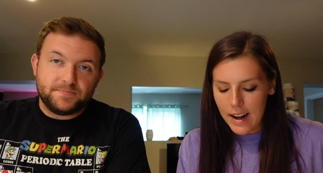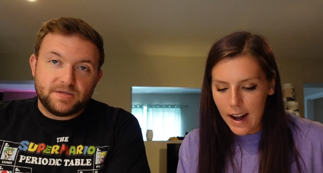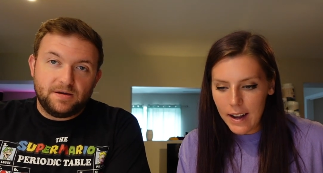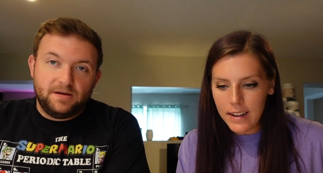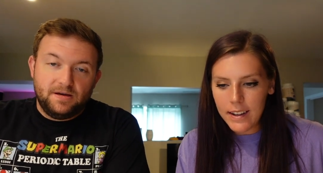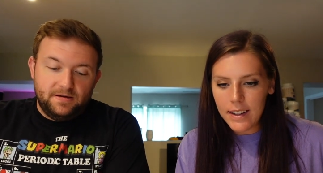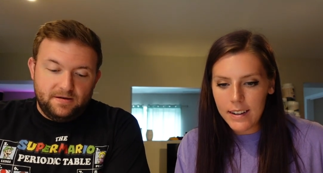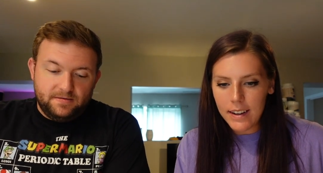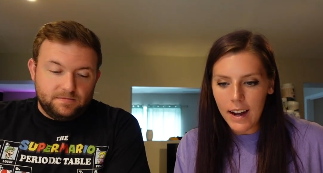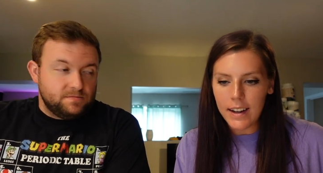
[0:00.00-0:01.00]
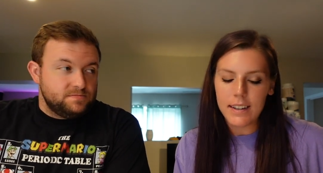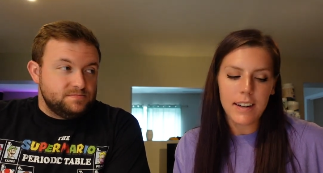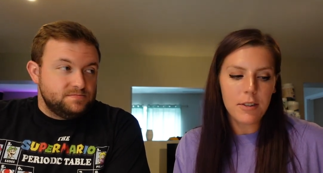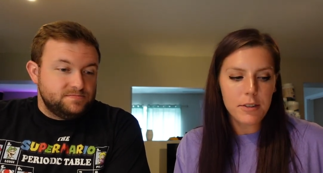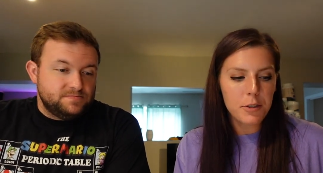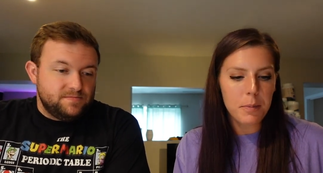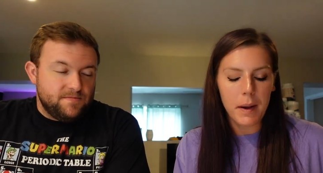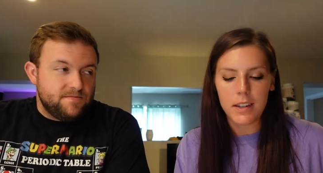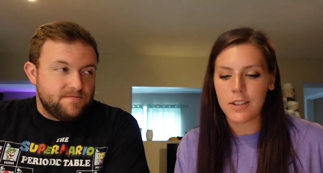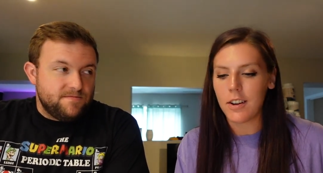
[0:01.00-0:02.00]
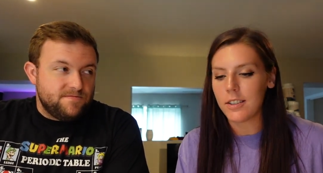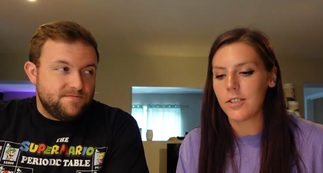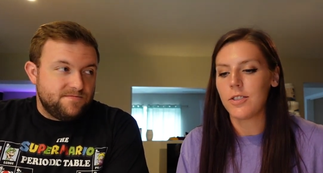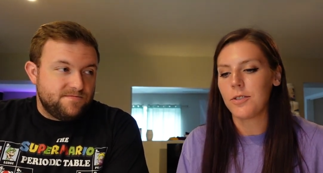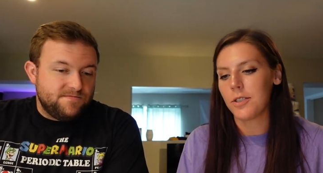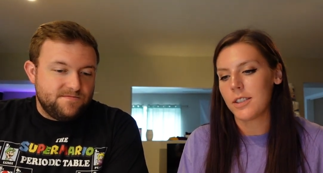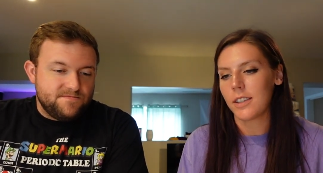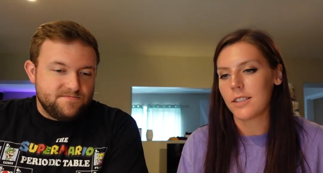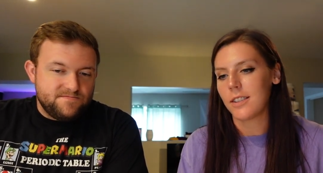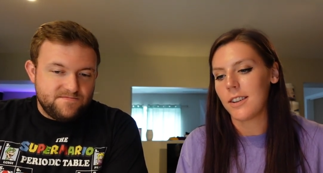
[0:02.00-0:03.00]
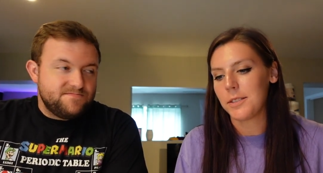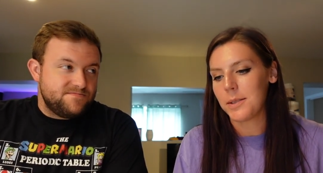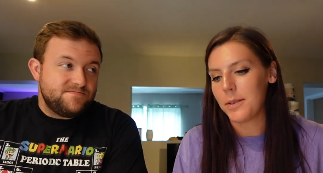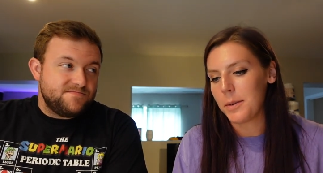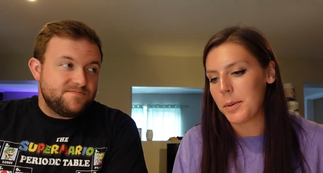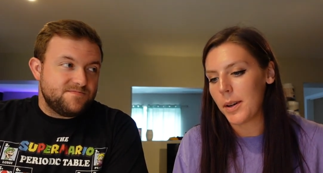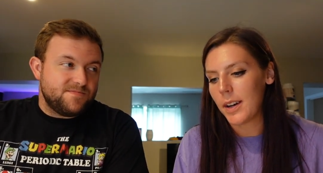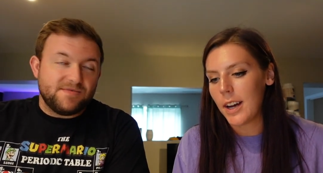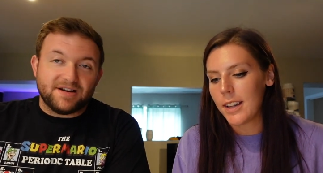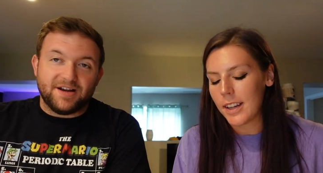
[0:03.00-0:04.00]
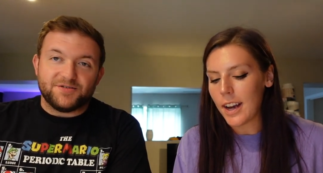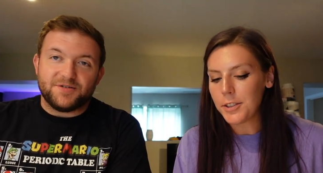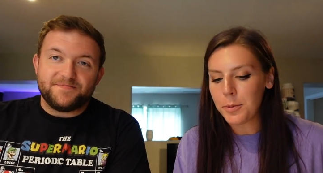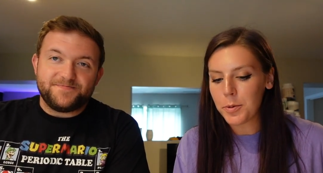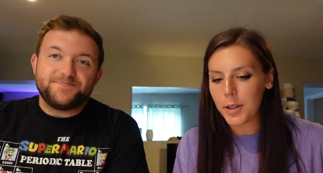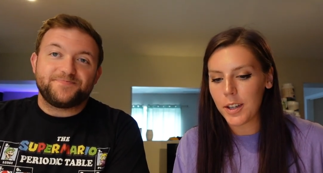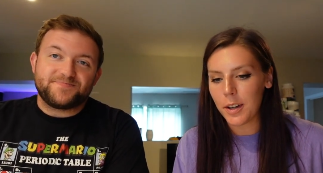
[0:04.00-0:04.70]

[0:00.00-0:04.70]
Speaker 1: I I don't usually pick a sauce because usually it's like a sauce, whatever. But the ketchup's really